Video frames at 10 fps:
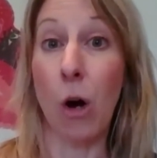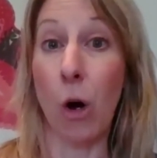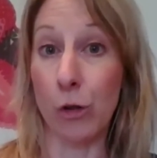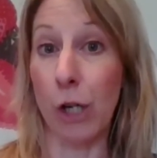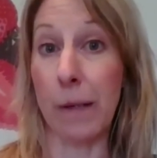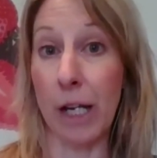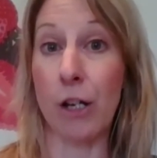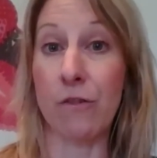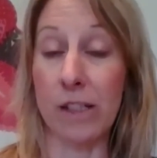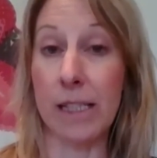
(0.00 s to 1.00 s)
ongoing
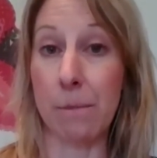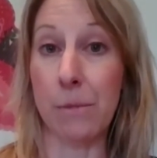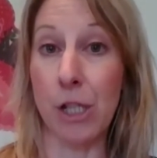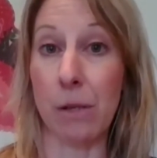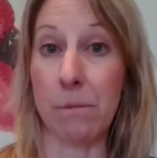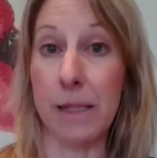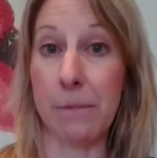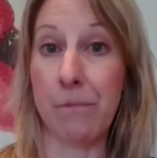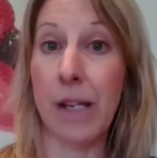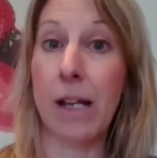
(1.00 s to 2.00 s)
COVID symptoms.
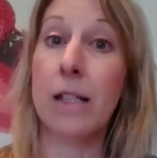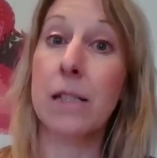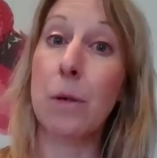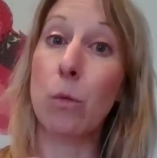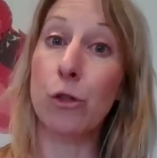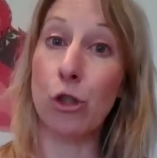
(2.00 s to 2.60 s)
So we want to